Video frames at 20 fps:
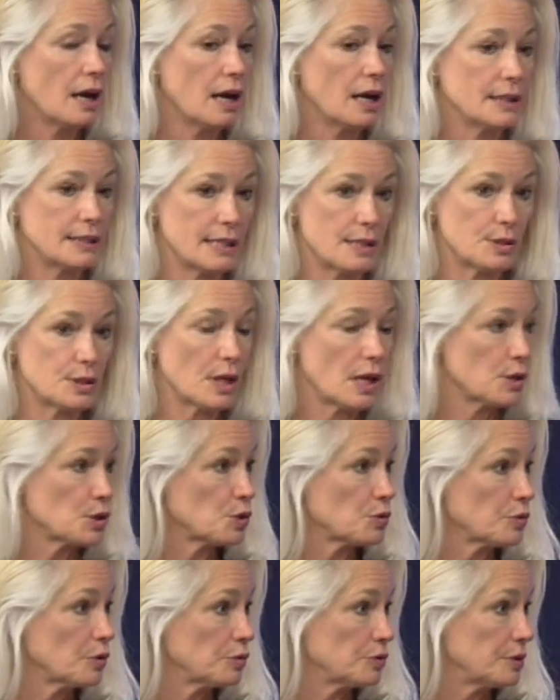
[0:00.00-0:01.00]

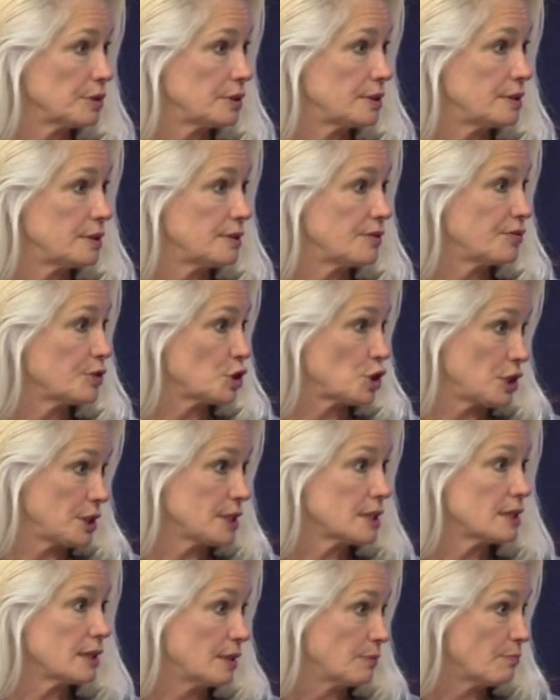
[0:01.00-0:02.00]
testosterone
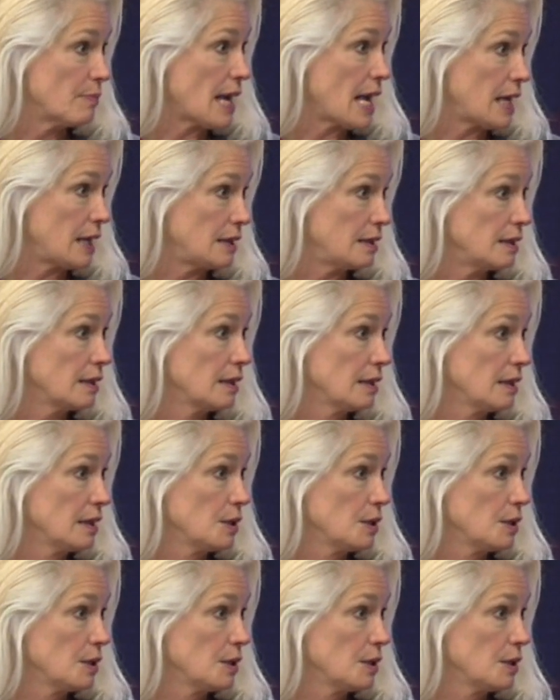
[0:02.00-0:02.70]
deficiency in men.